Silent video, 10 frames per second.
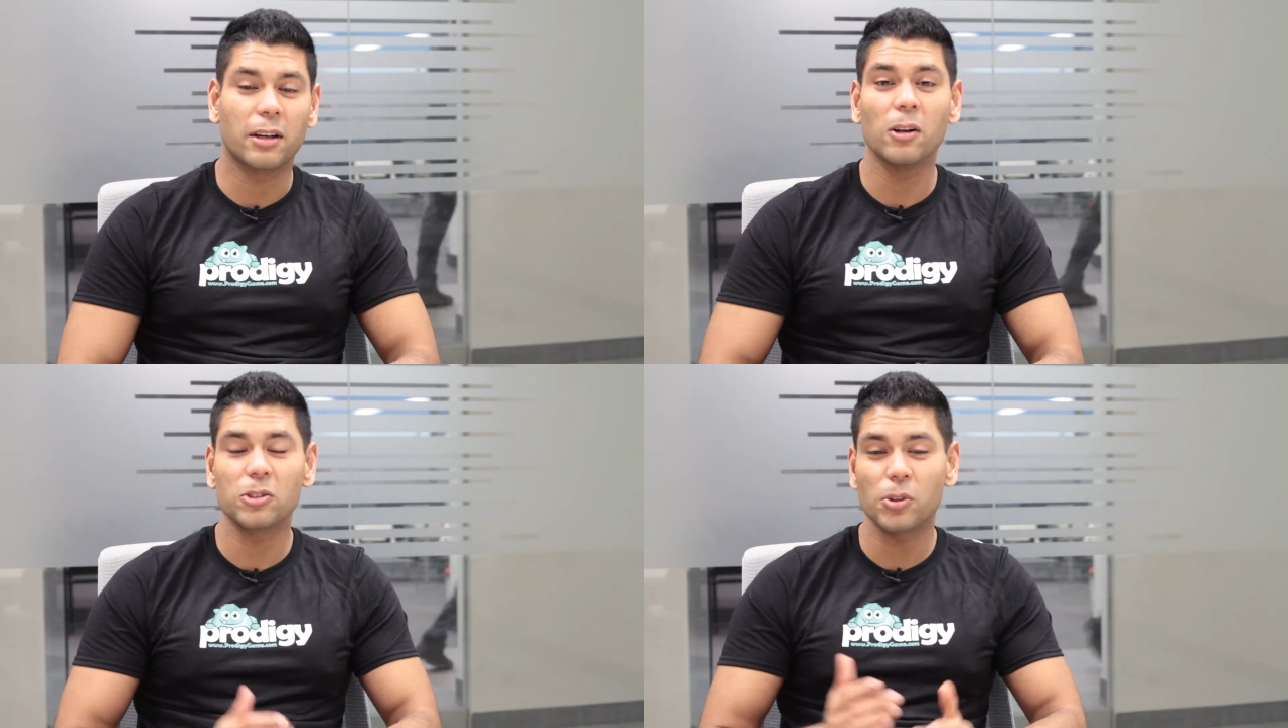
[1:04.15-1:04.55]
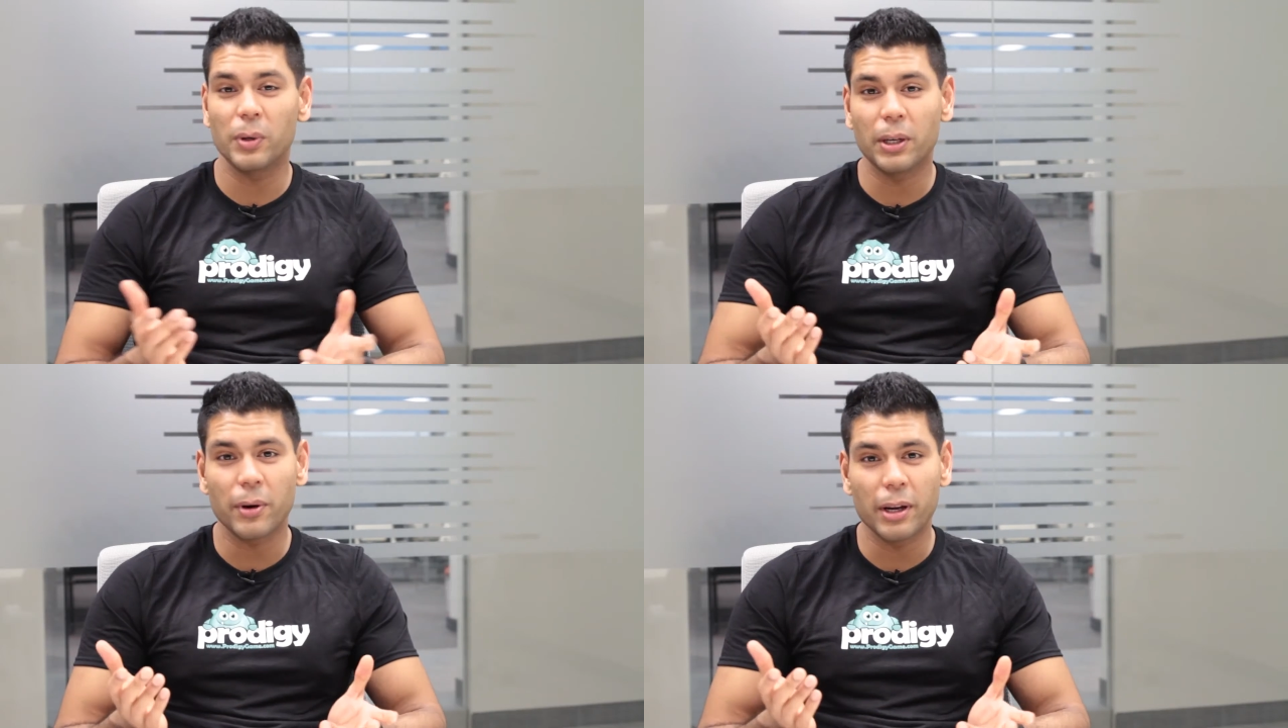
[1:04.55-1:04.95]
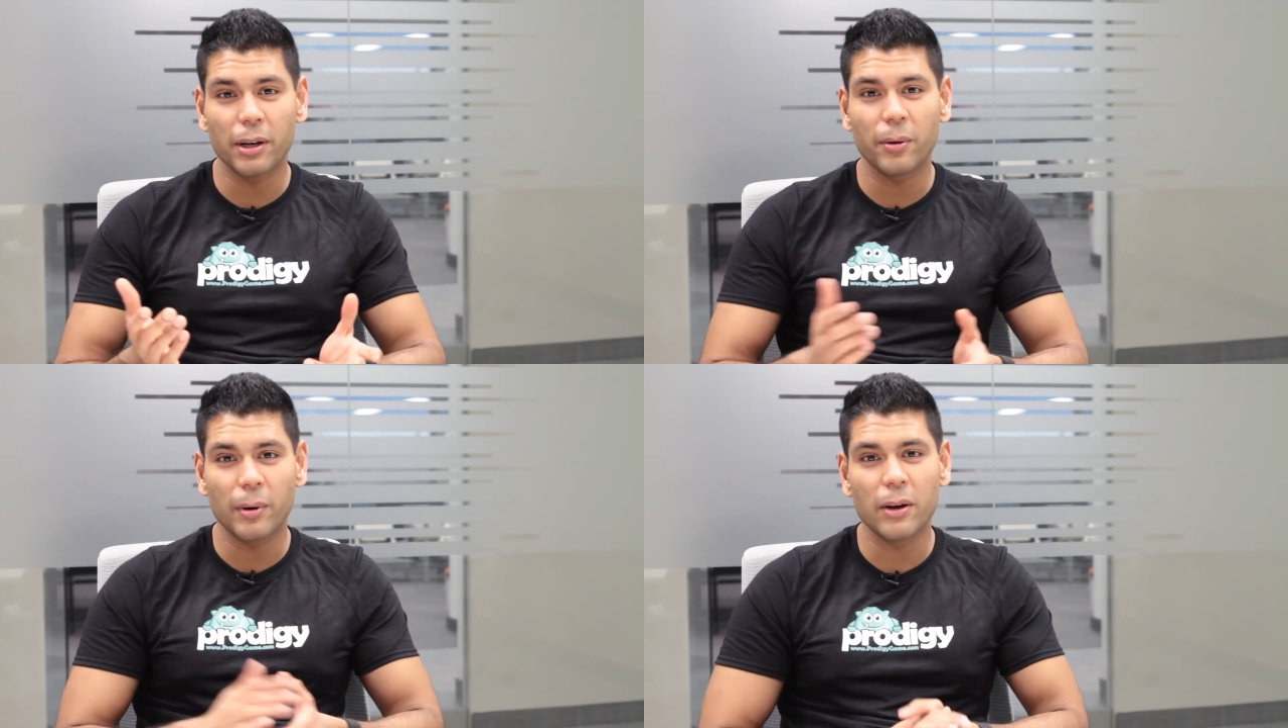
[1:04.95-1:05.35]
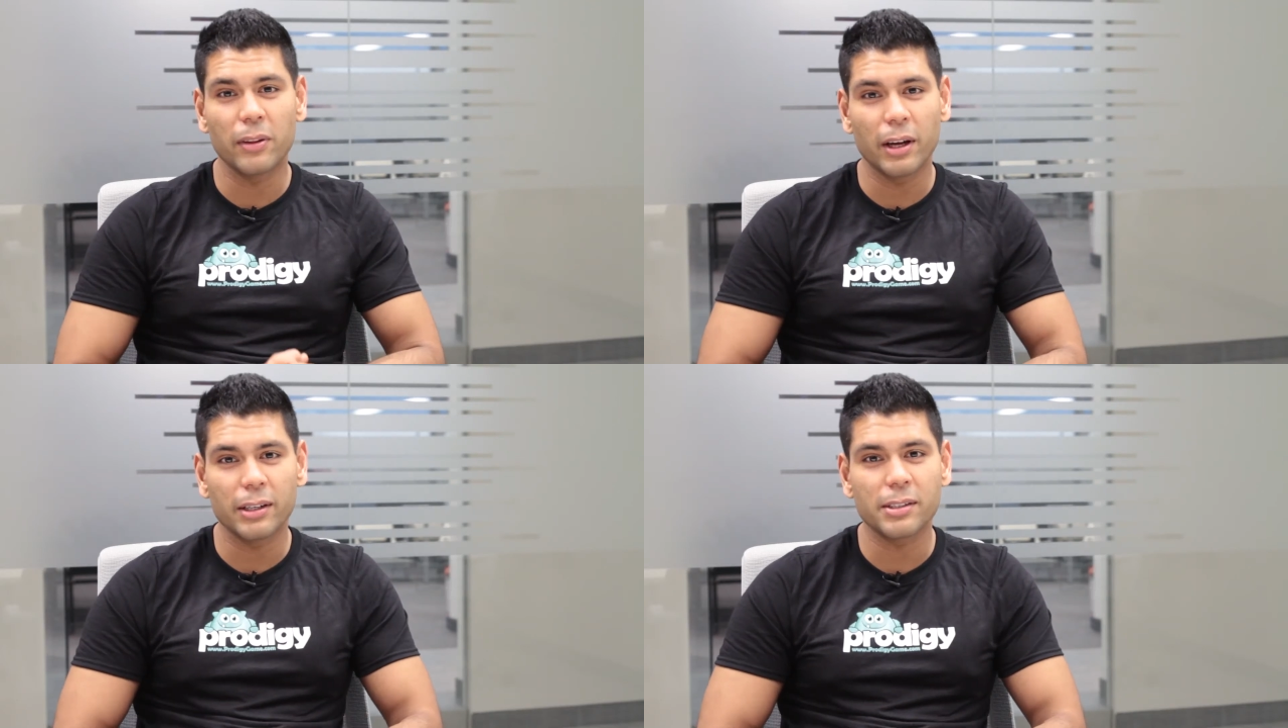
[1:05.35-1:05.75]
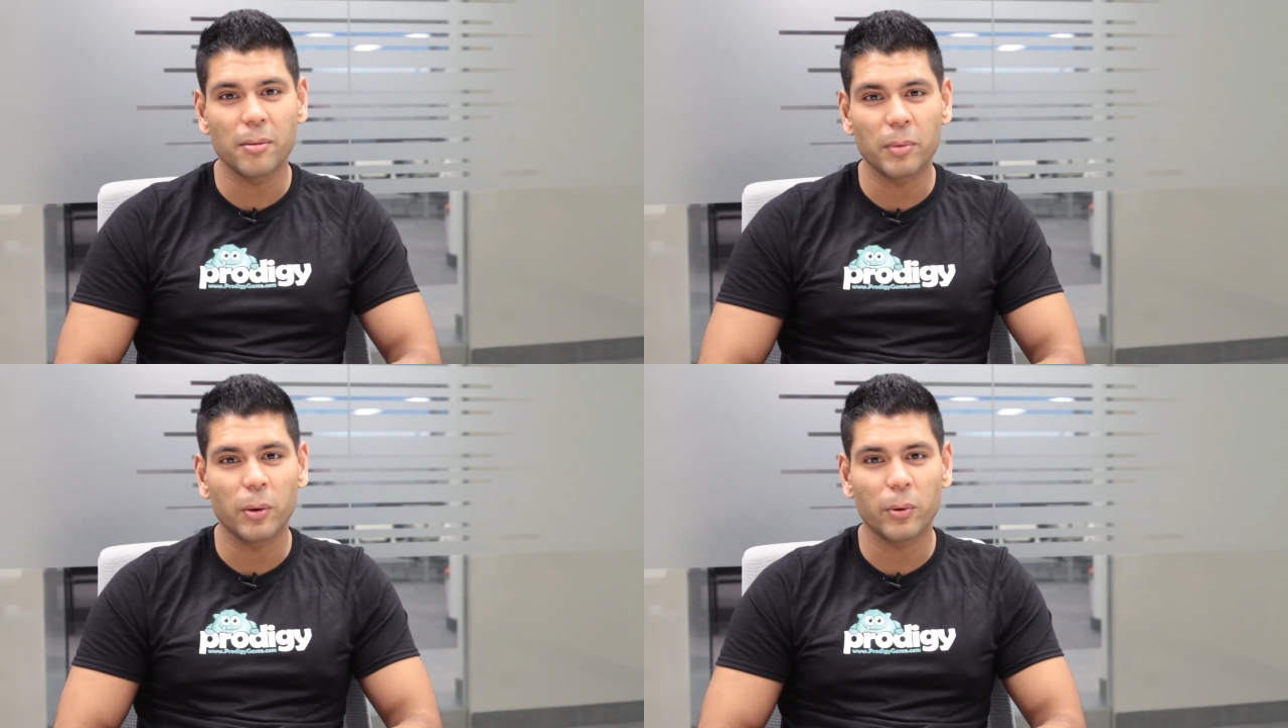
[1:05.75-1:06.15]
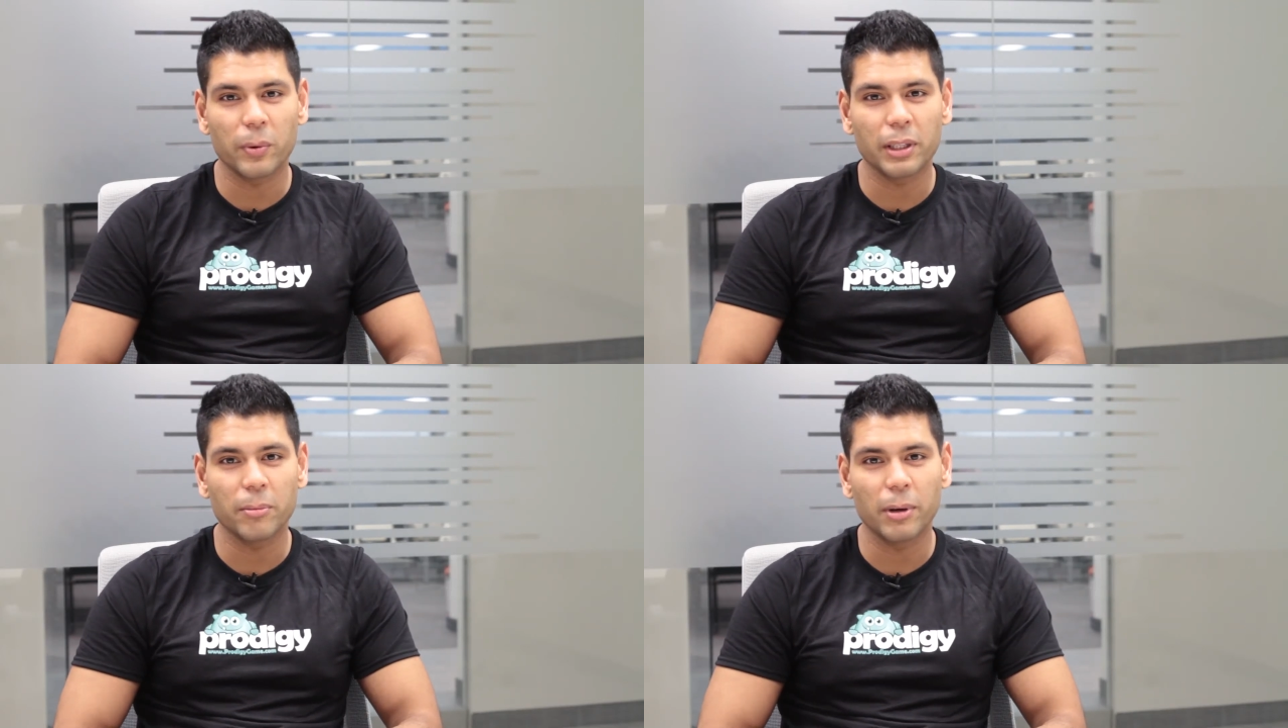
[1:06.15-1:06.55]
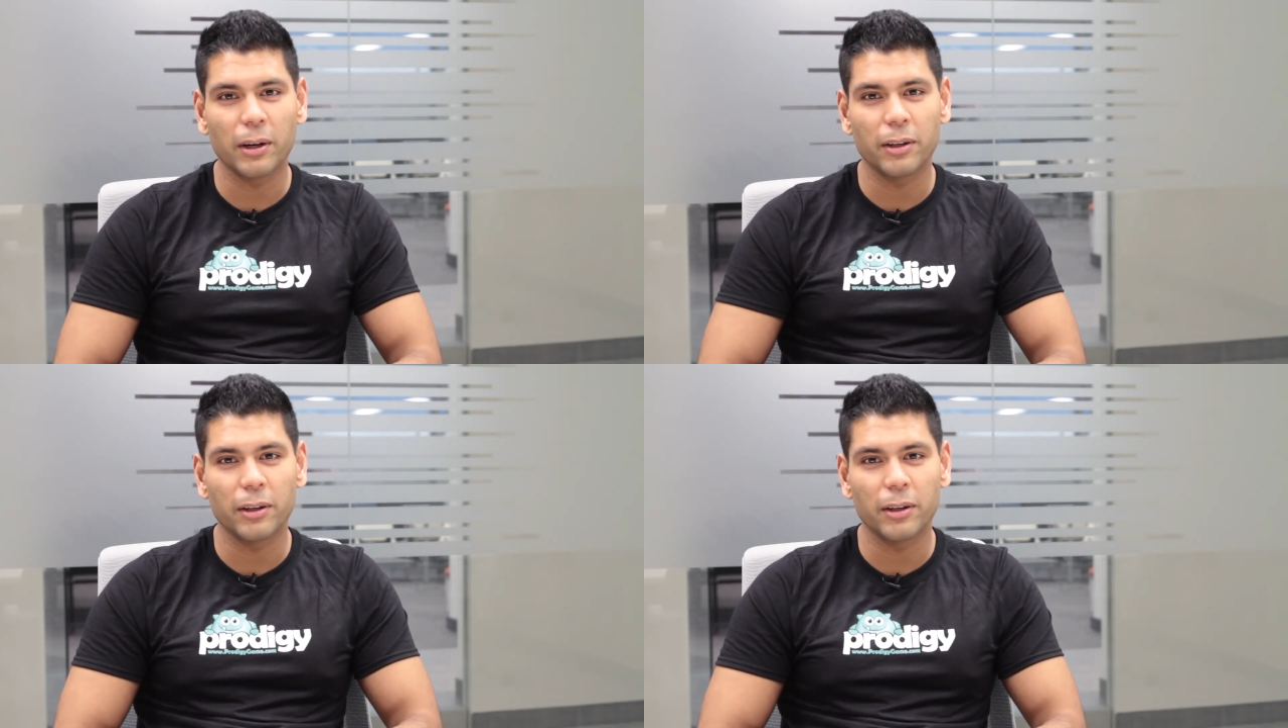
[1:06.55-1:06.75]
culture we created around that is something we're really proud